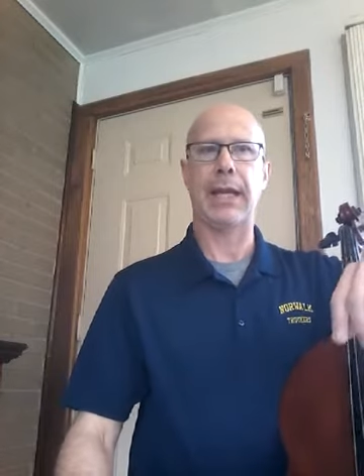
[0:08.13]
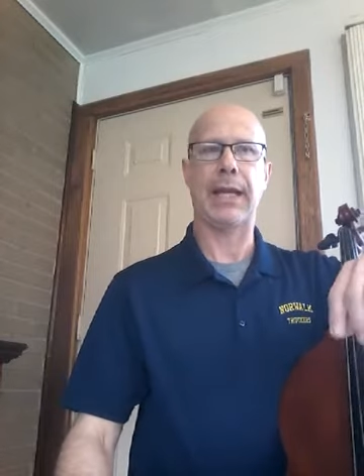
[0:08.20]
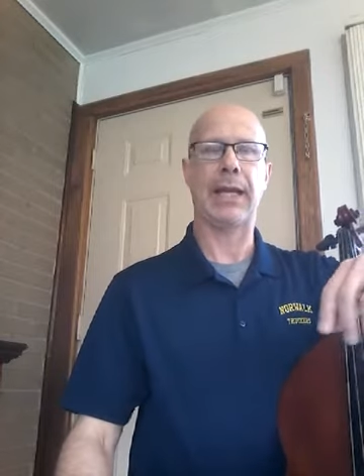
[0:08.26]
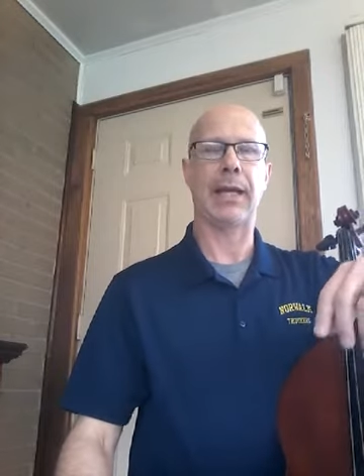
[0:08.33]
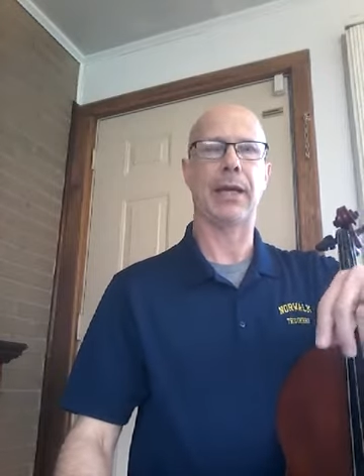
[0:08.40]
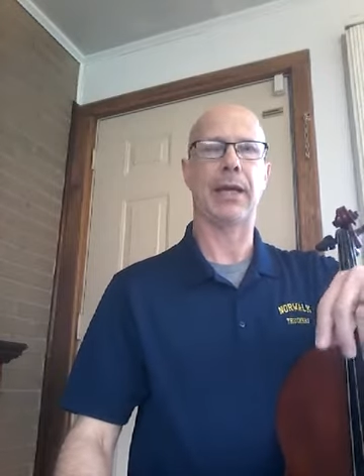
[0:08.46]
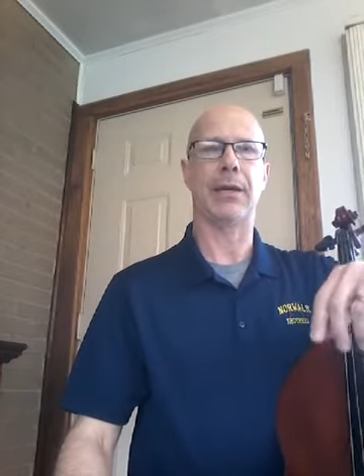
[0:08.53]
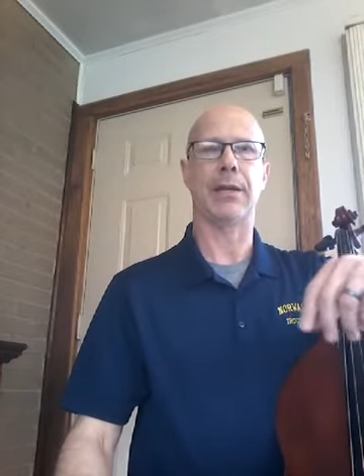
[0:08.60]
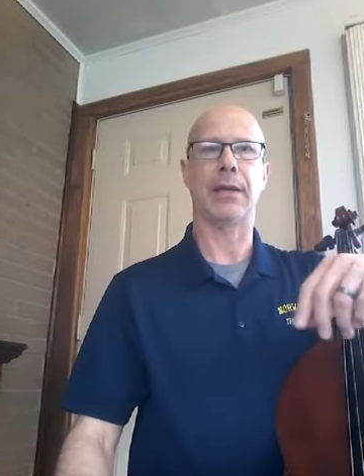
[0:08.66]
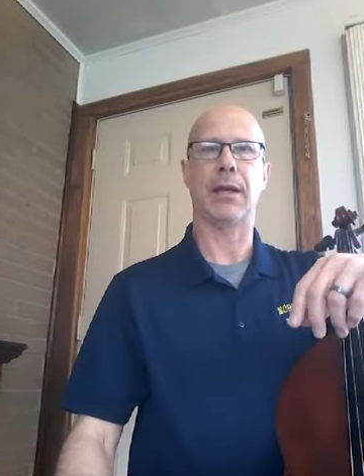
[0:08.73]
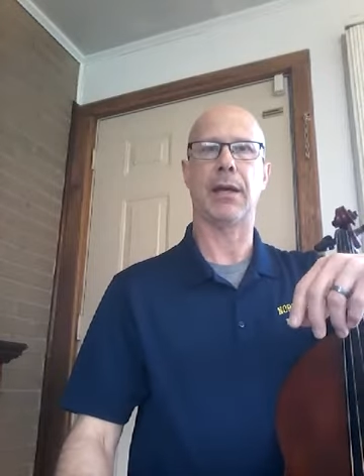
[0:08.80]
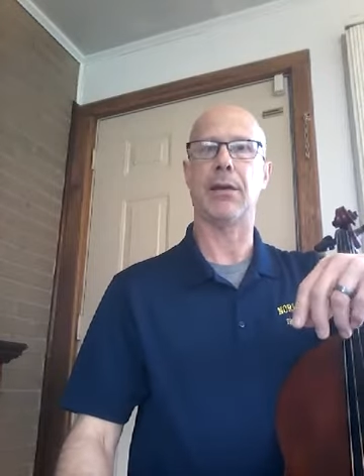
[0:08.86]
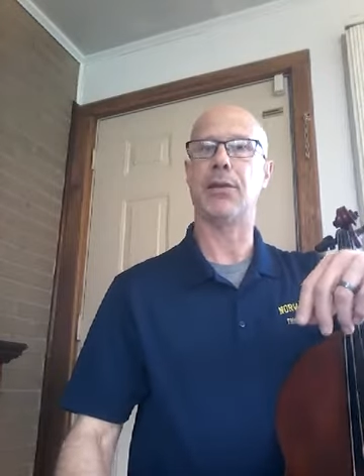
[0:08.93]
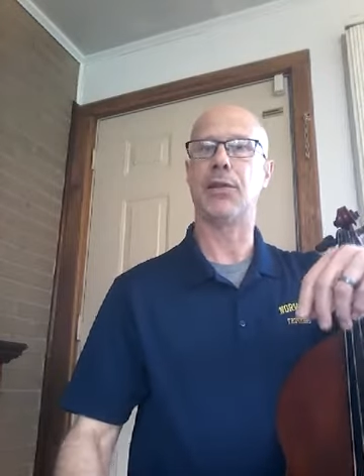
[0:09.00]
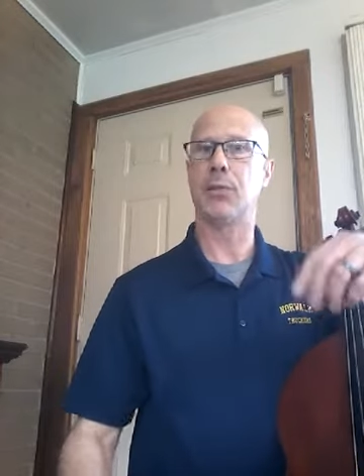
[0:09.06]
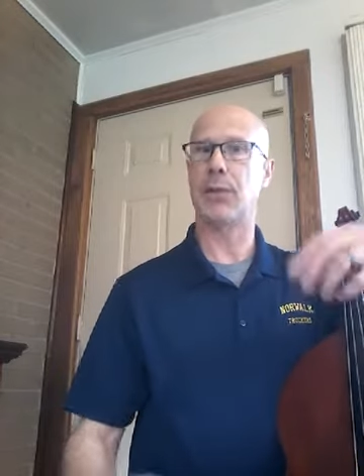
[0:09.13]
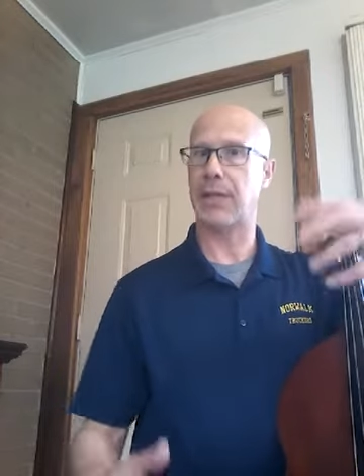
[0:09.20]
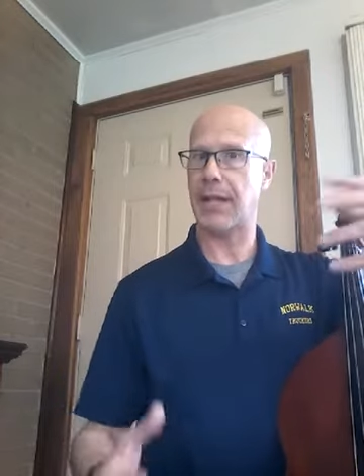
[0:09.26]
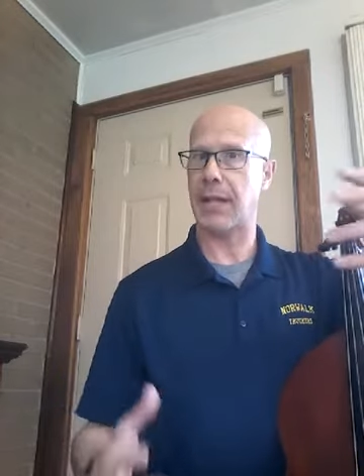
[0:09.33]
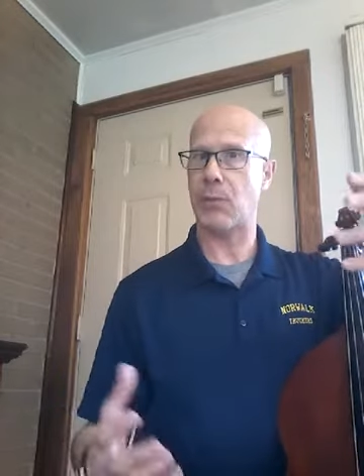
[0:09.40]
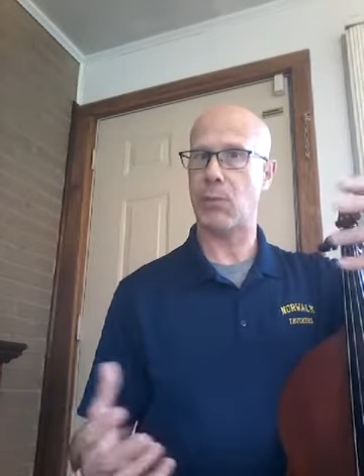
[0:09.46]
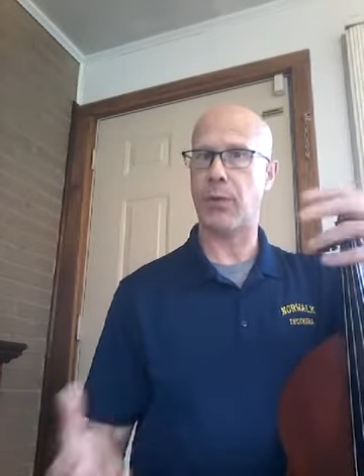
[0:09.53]
and doing
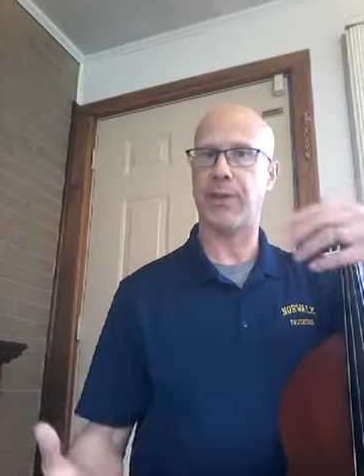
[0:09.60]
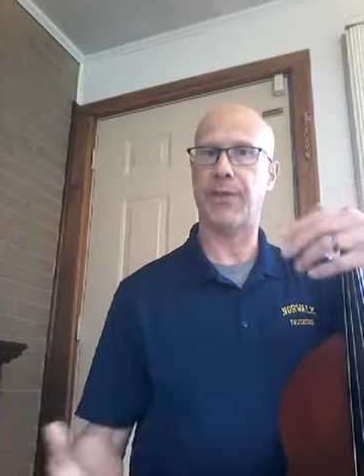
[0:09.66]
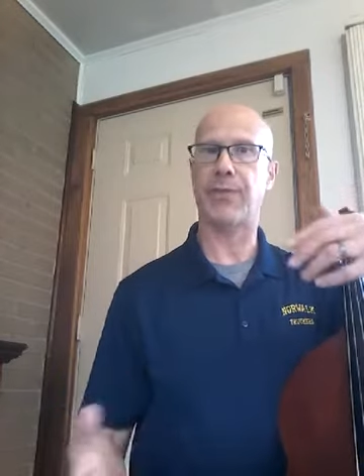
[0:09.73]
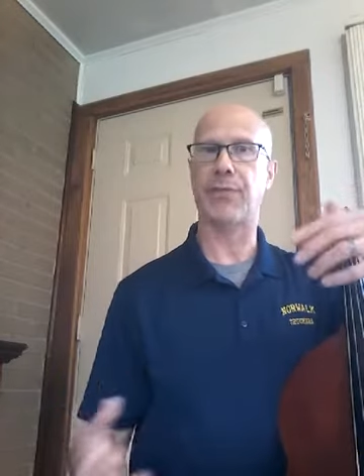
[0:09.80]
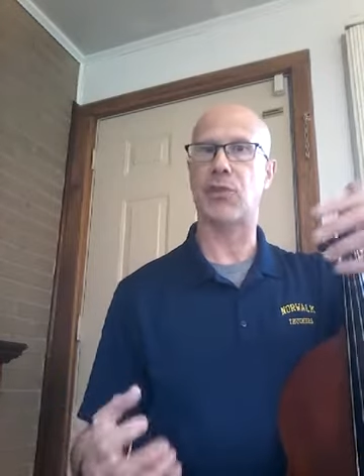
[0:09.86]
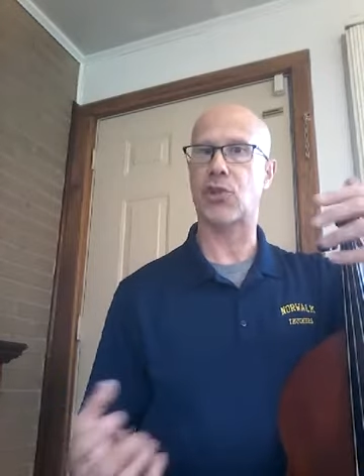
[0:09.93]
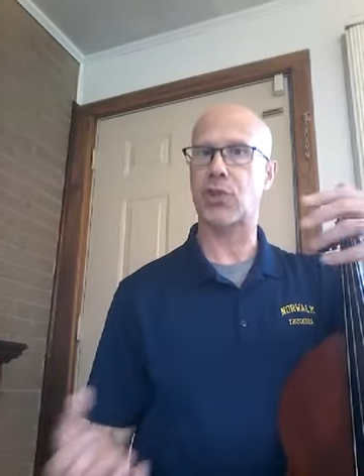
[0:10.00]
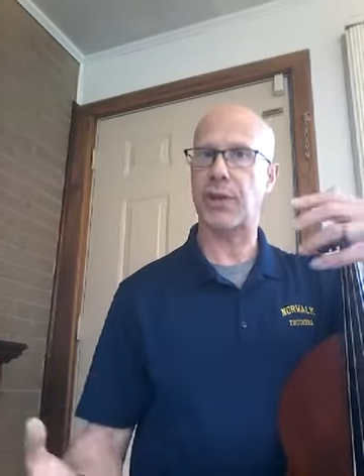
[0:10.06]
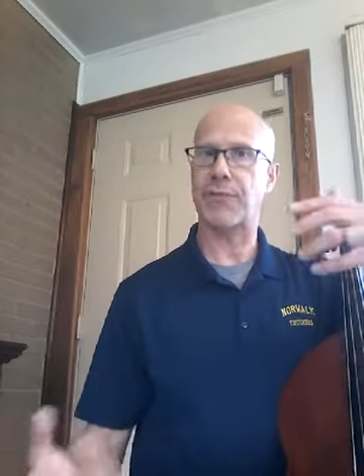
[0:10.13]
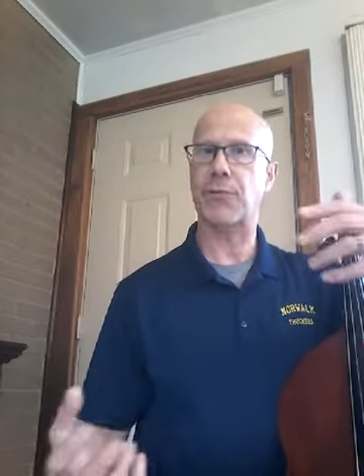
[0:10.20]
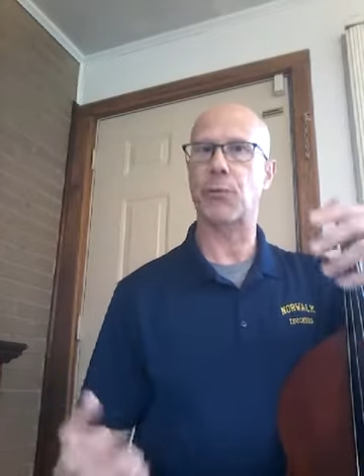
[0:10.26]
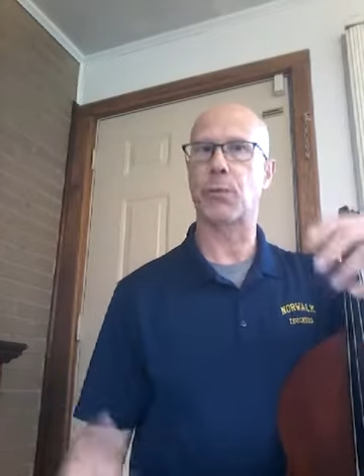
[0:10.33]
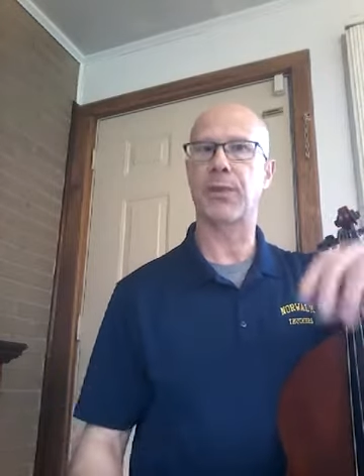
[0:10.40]
that with the shuffle